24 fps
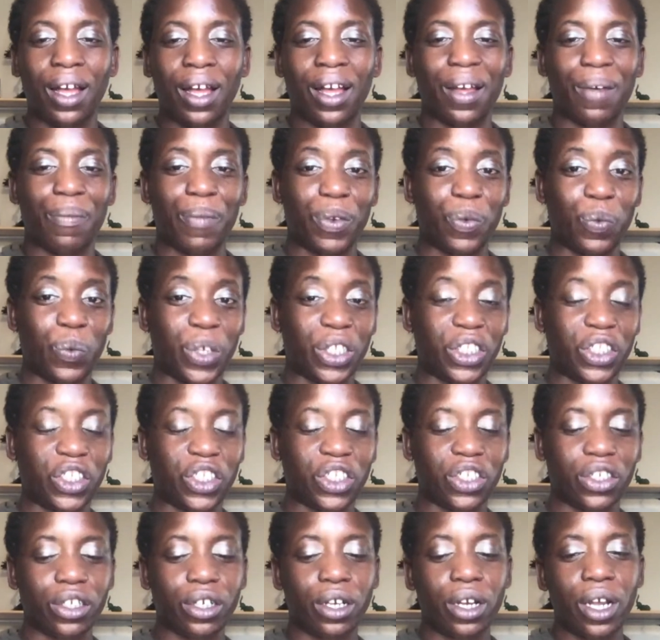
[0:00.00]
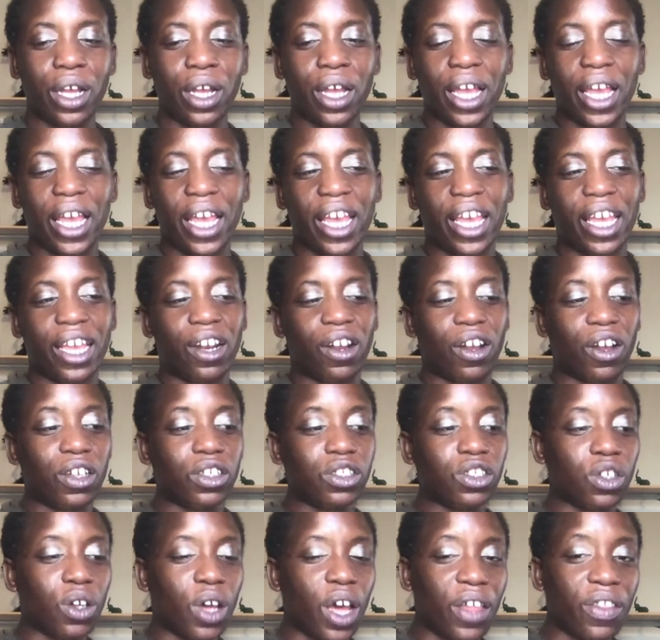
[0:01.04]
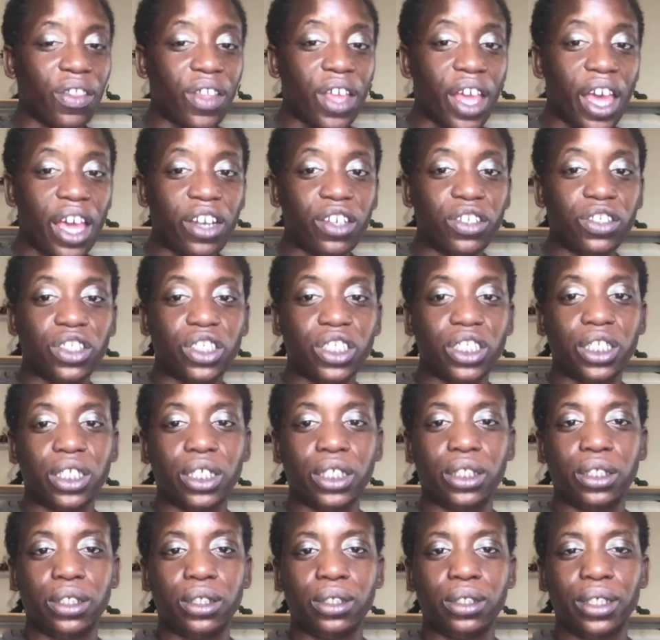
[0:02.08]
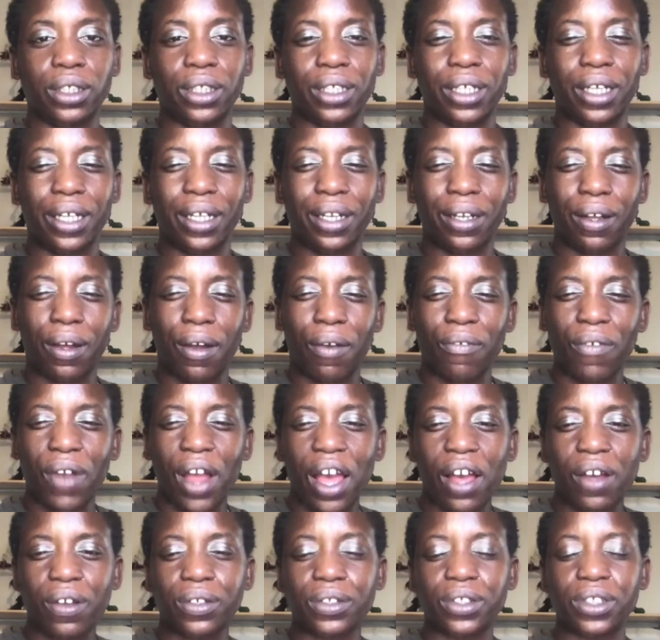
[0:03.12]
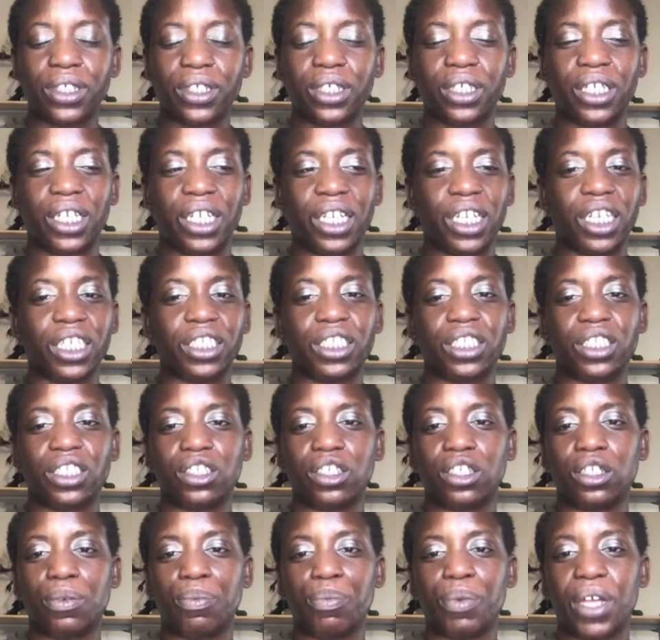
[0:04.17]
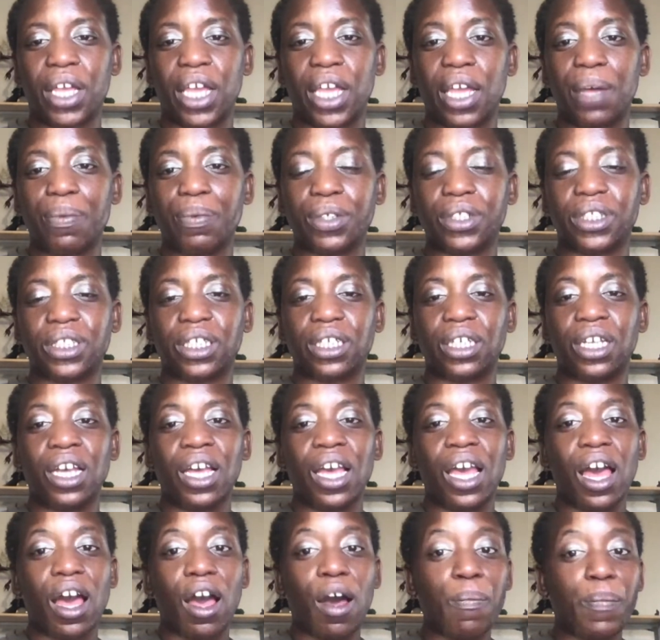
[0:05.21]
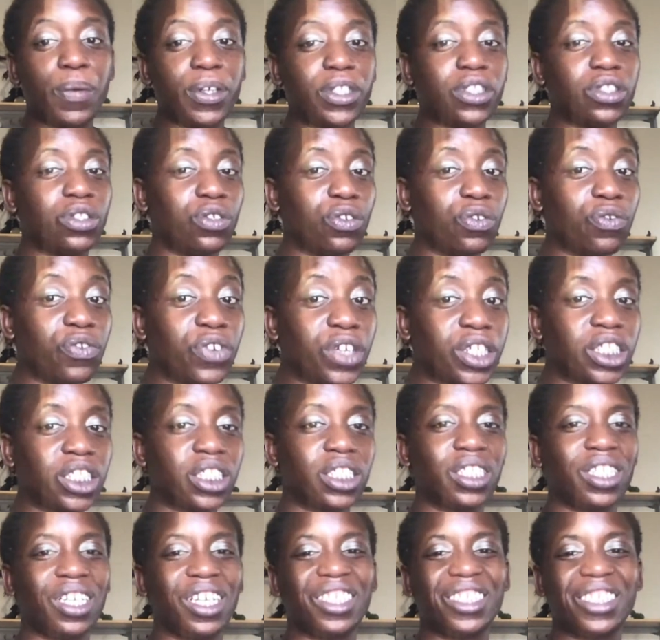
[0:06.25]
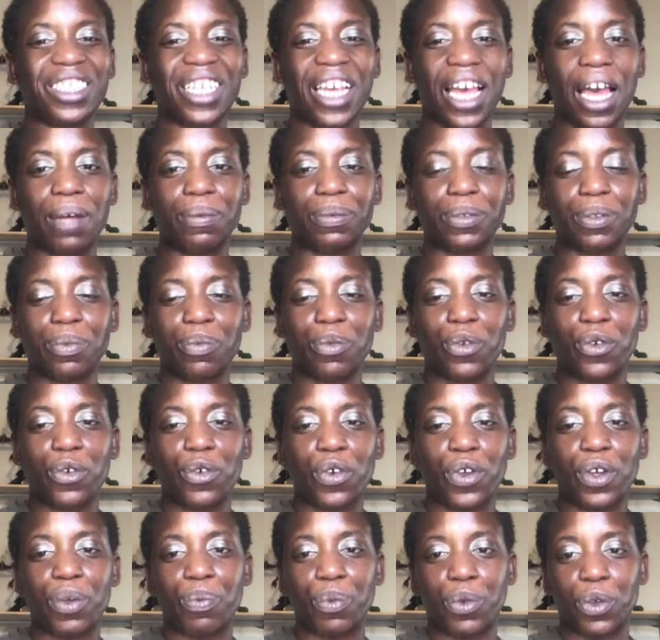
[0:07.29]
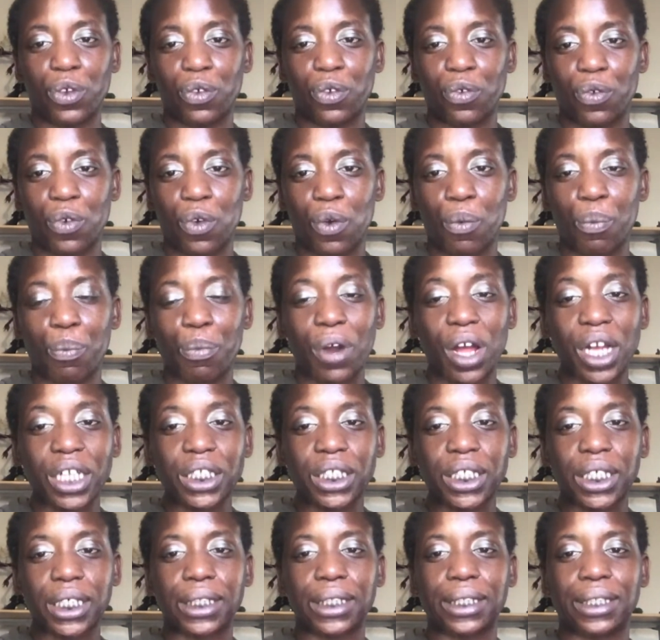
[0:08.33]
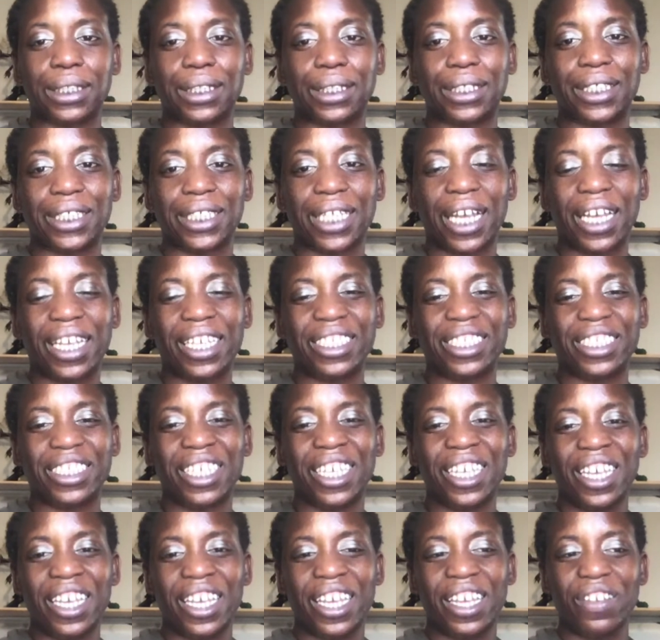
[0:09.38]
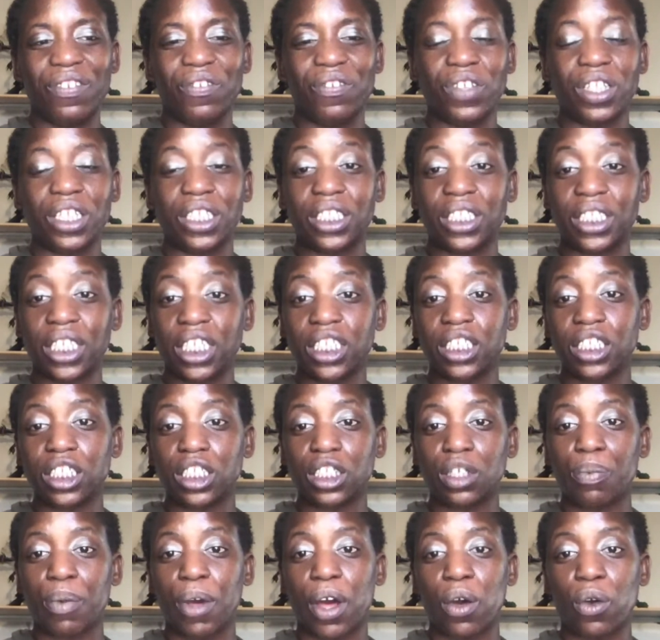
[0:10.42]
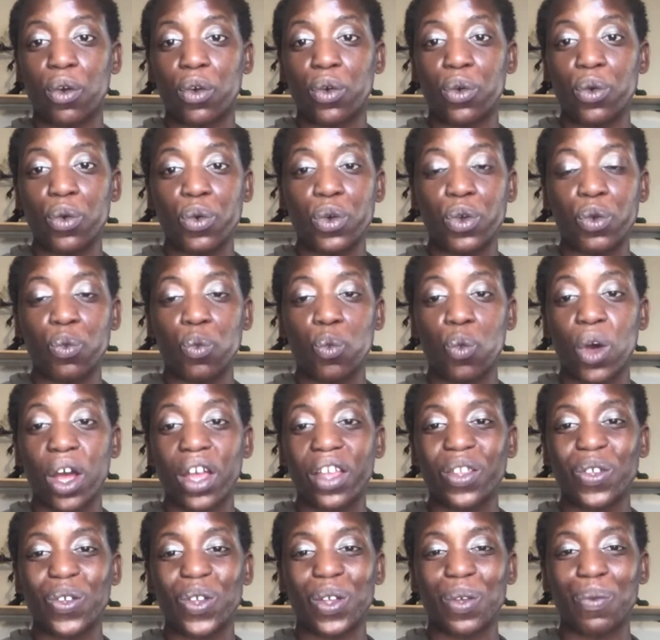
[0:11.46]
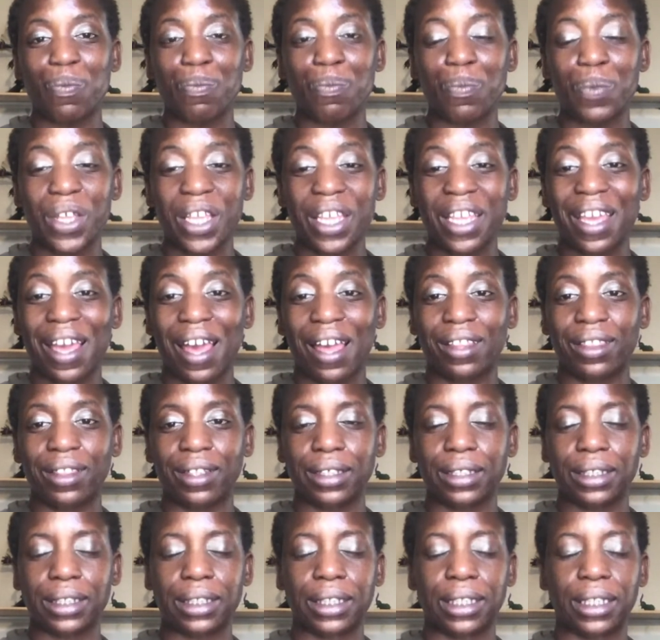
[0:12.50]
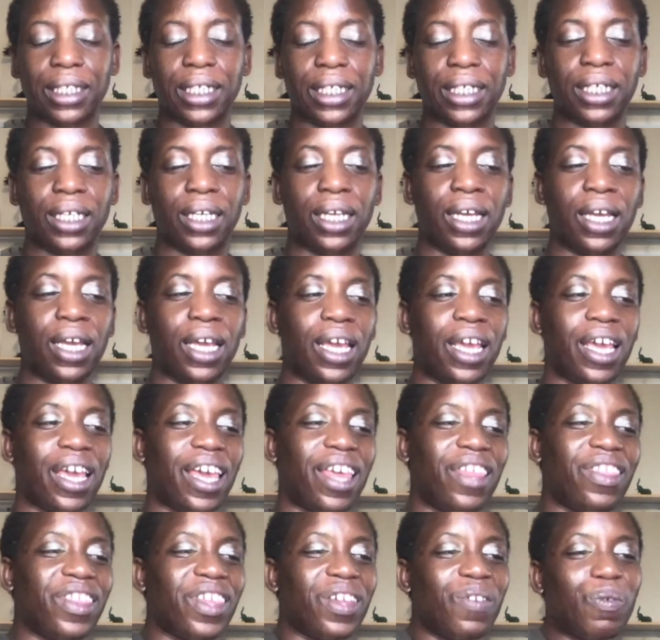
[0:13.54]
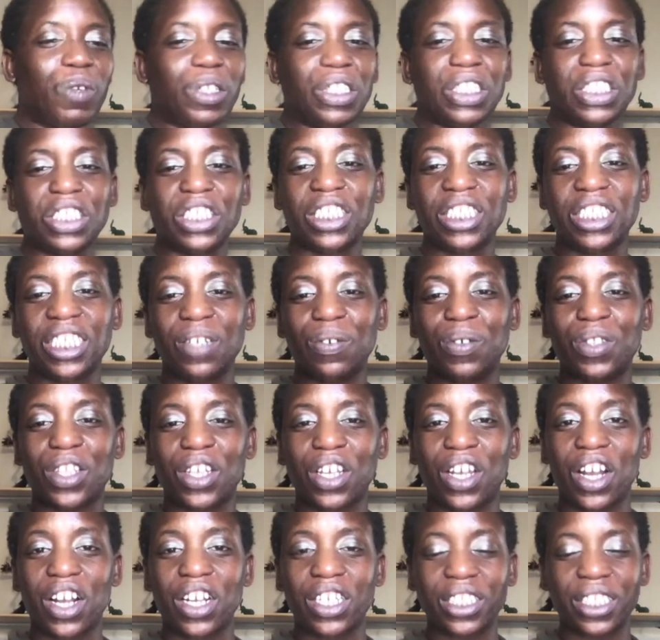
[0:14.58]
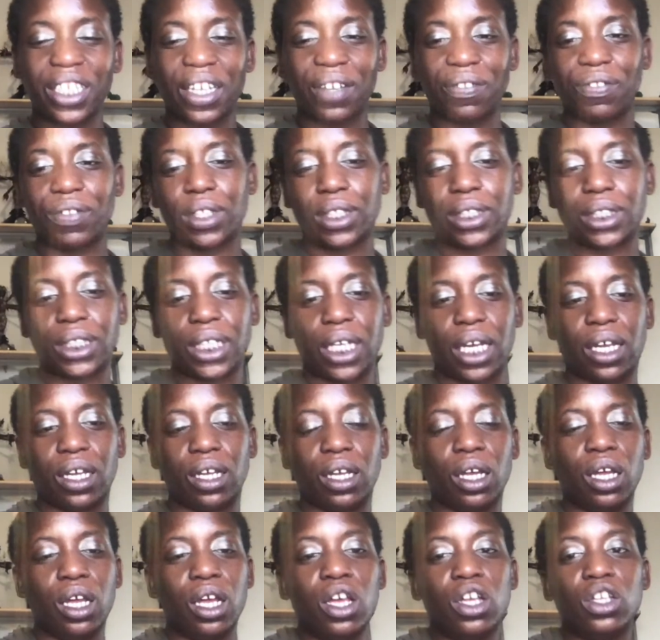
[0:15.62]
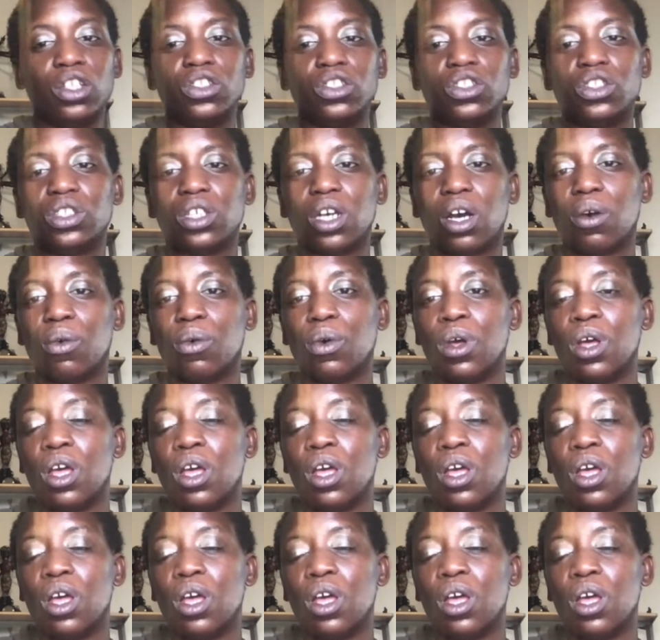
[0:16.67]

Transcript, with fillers: I'm in winter and also how the energy in around and in us is going to be able to help us through friction untap some great beautiful projects and designs and realizations about who and what you can be endlessly and then we'll just see what the cards have to say so